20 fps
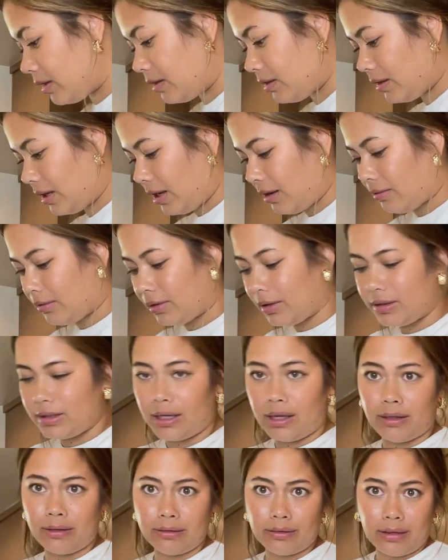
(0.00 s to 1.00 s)
You can't really
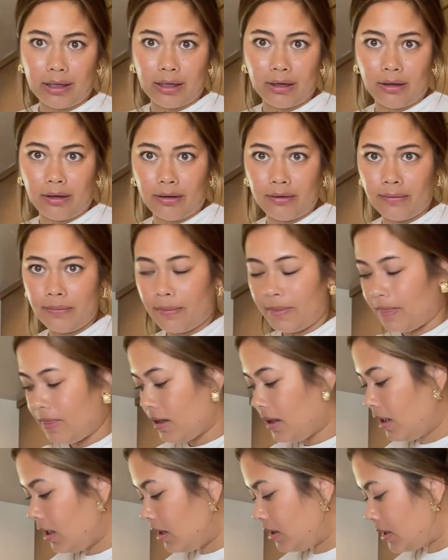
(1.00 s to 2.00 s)
tell at all.
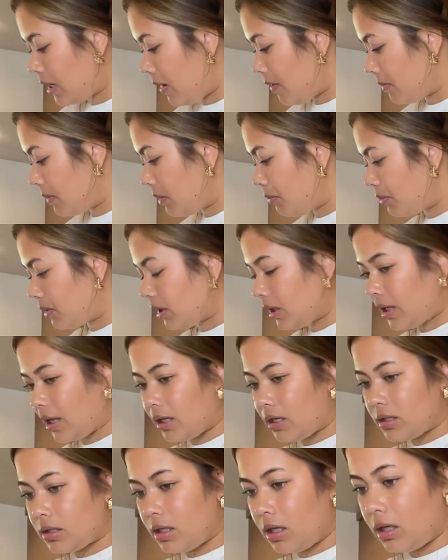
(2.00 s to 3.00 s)
Now I'm gonna put the
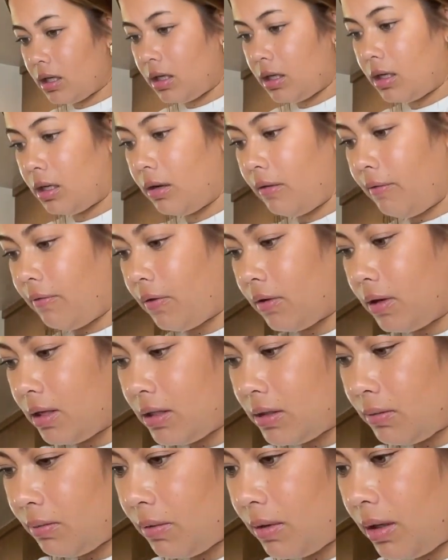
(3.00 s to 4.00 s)
letters on for
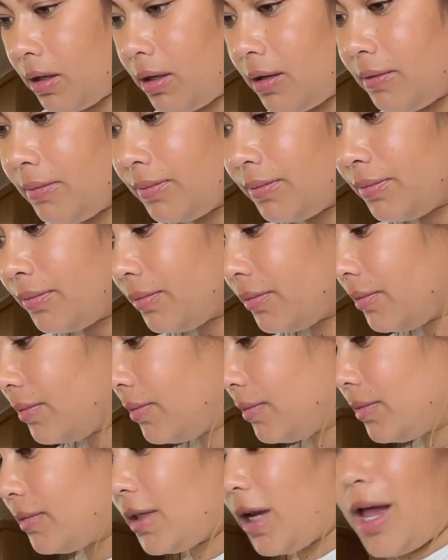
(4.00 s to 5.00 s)
this one,
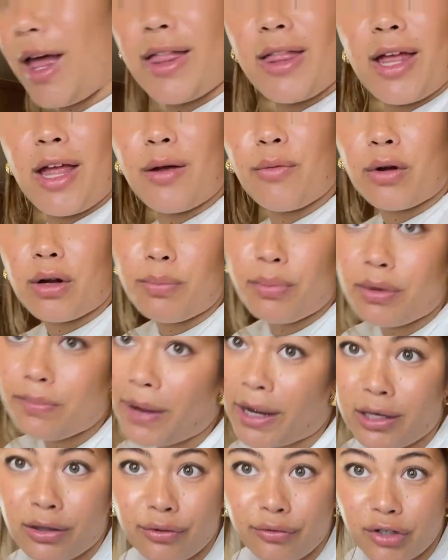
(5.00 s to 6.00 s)
and then we're gonna put it
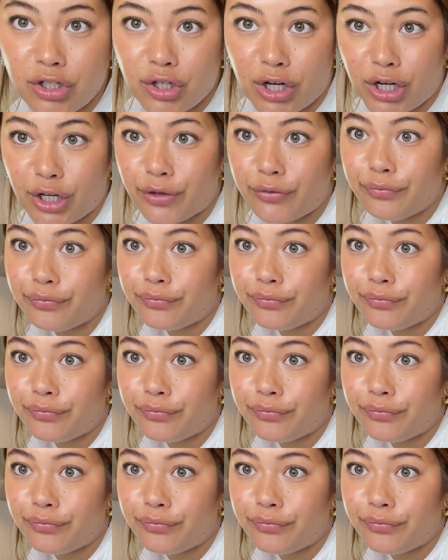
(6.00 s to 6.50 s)
back in the refrigerator.